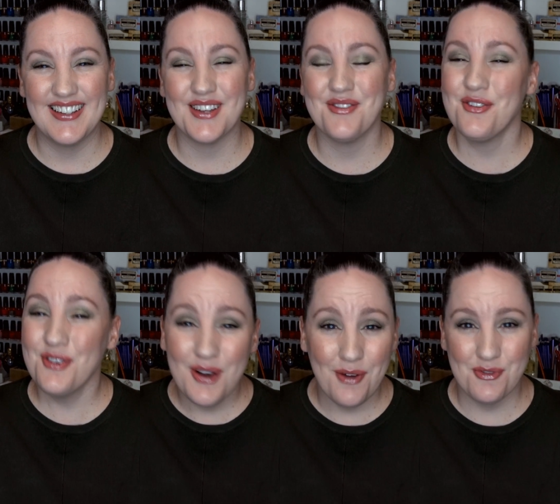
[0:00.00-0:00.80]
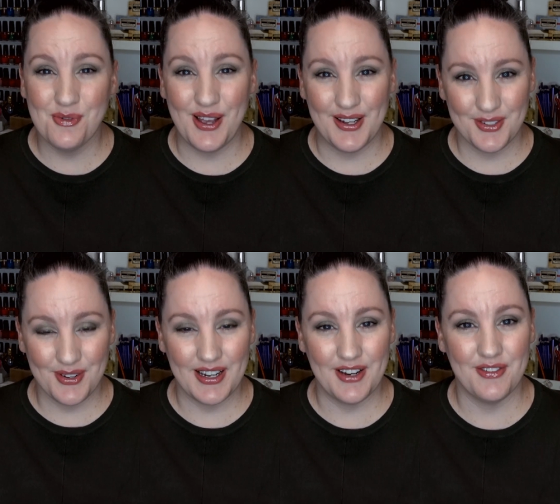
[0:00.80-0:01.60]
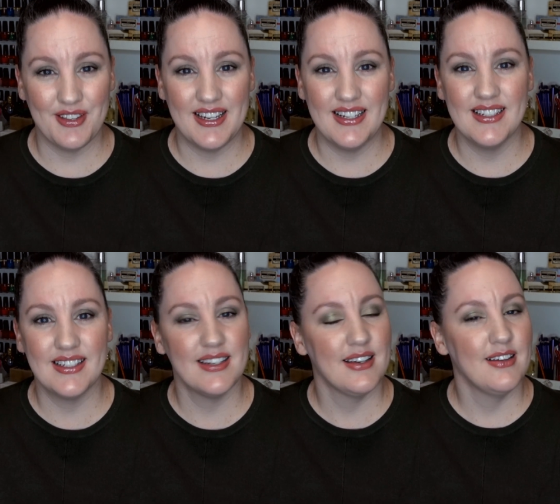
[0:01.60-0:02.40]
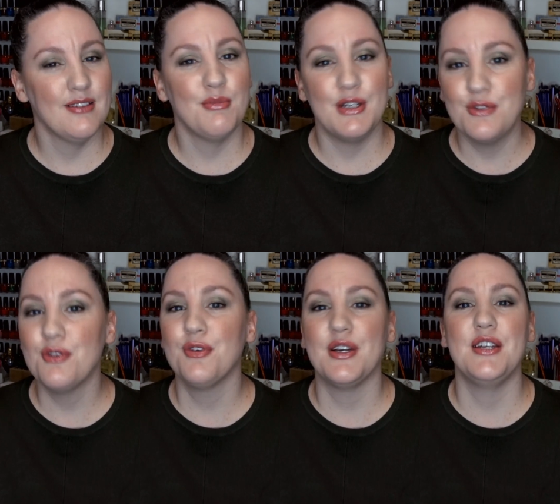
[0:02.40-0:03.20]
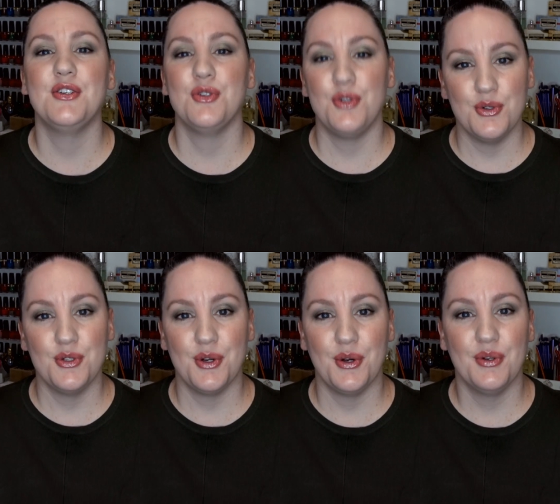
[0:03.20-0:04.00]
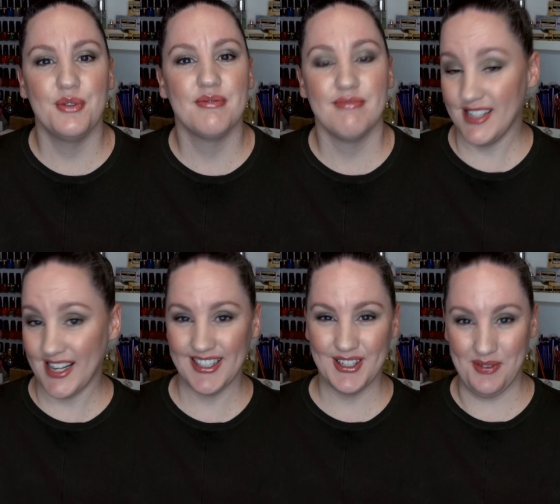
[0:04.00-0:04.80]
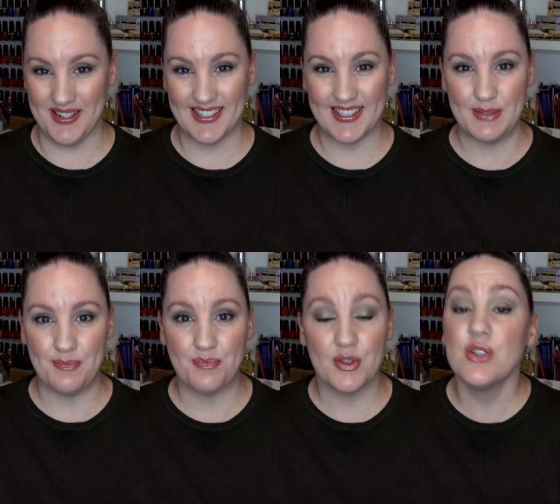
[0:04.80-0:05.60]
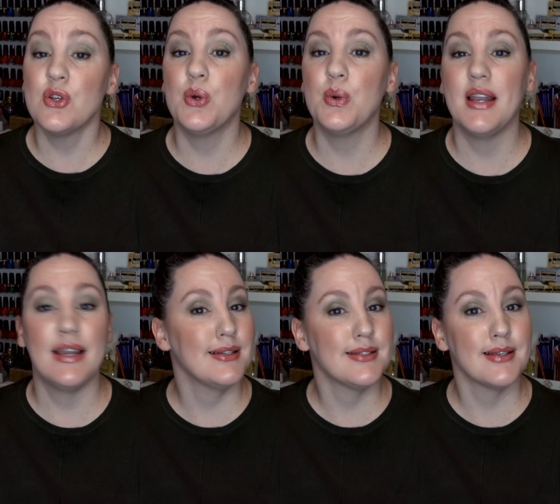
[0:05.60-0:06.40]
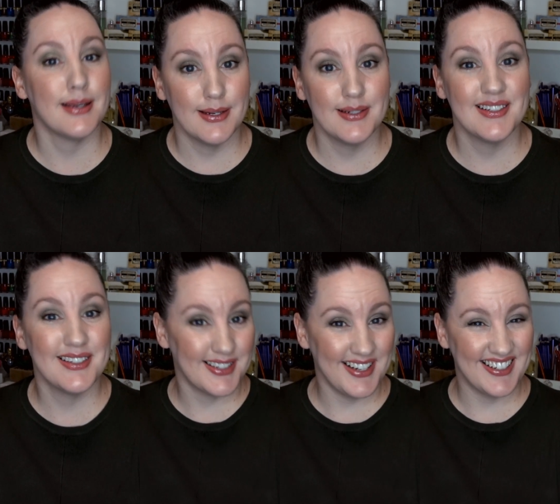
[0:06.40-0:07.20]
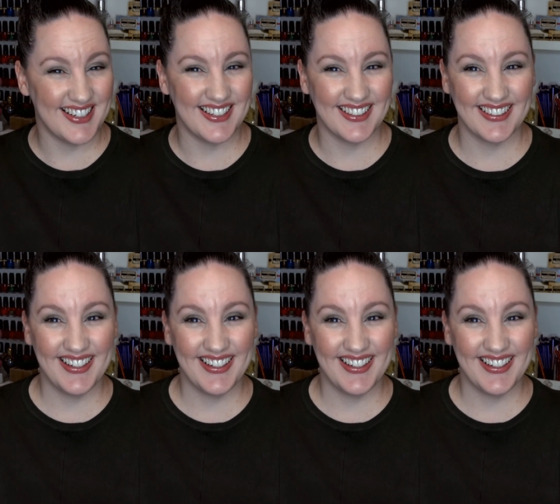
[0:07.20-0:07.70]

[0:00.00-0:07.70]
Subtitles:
So if you feel comfortable answering any of these, please feel free to do so down in the comments. So let's get started.